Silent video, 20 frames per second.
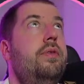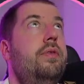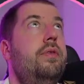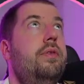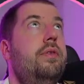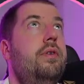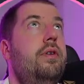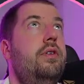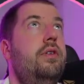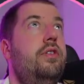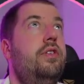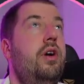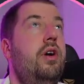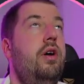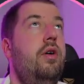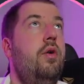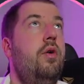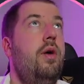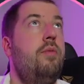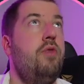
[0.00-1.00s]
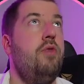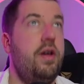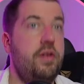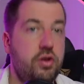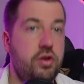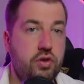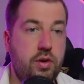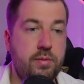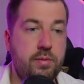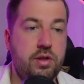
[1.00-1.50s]
So I'm writing the
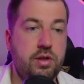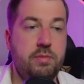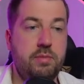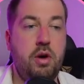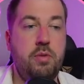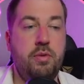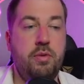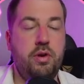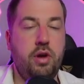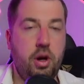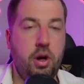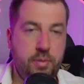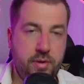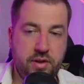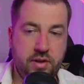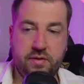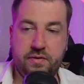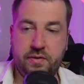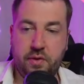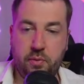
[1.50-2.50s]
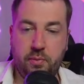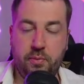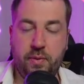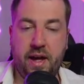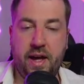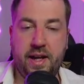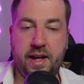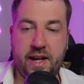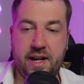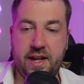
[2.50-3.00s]
script at the moment, hoping to film that and
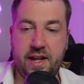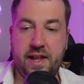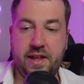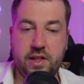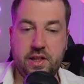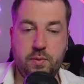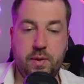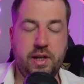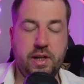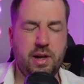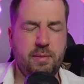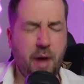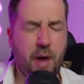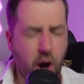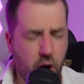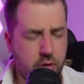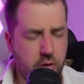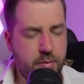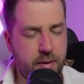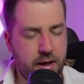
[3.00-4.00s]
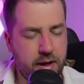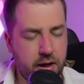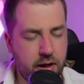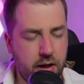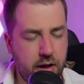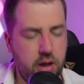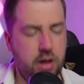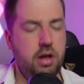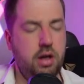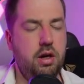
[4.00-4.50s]
edit that this week. I'm hoping
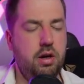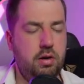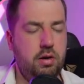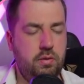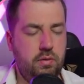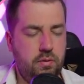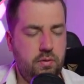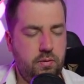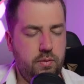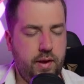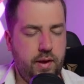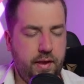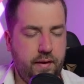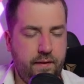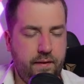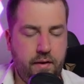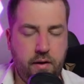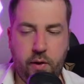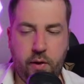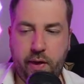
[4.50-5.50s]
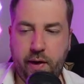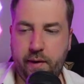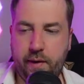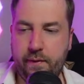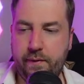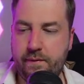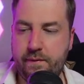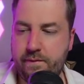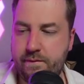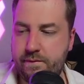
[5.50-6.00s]
with a
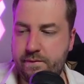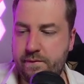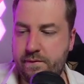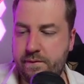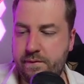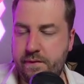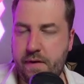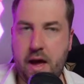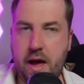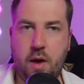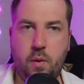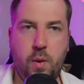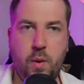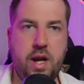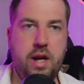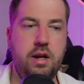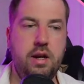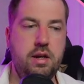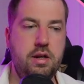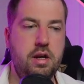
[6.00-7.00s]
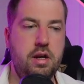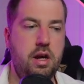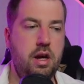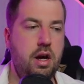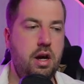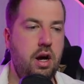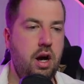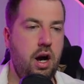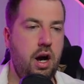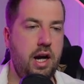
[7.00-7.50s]
fair wind,
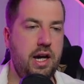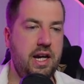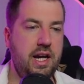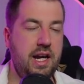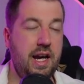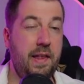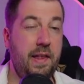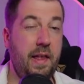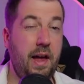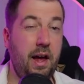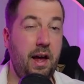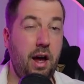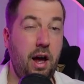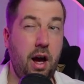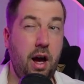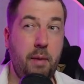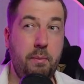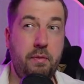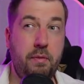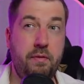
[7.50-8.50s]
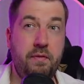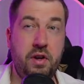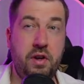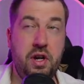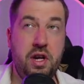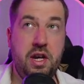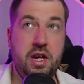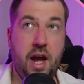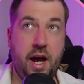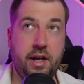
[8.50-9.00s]
I can get that up for
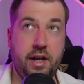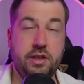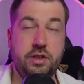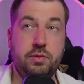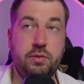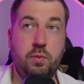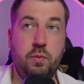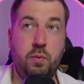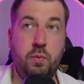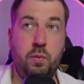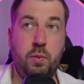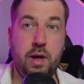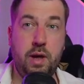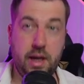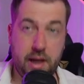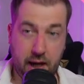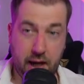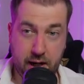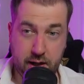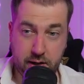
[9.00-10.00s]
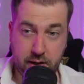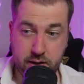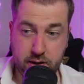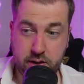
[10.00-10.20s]
next weekend.